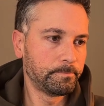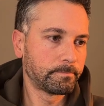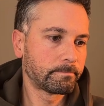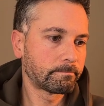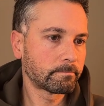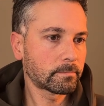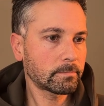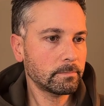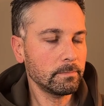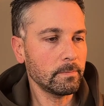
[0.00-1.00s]

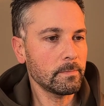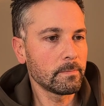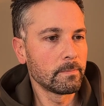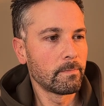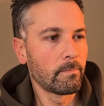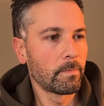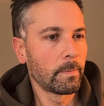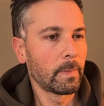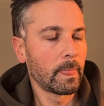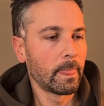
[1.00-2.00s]
(silence)